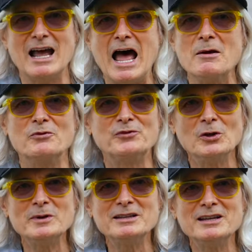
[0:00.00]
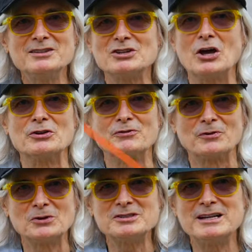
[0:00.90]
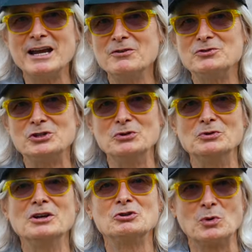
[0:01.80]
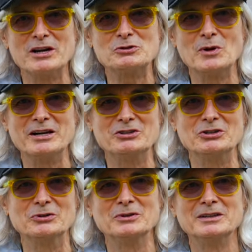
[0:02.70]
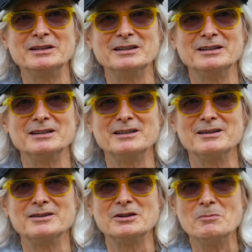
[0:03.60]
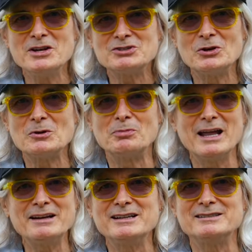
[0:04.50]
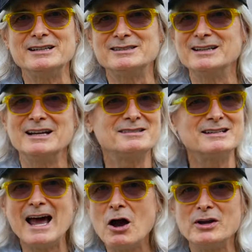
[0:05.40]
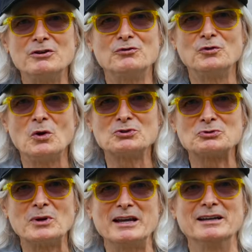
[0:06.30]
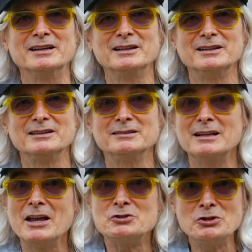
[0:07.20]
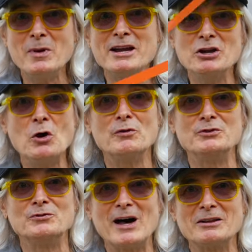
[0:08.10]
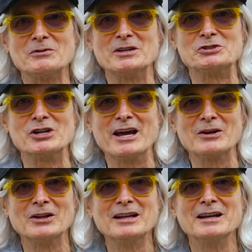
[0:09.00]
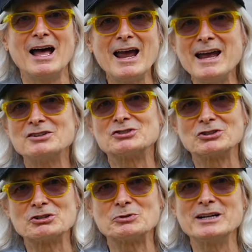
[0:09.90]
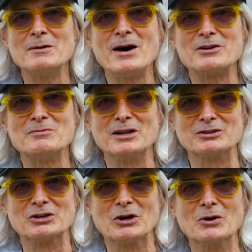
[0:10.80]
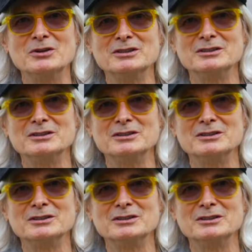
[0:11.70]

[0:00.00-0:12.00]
I'm filming this on the first day of June 2022. The Minnesota planting season is now in full swing. As you may know if you follow this channel, I had surgery about a month ago.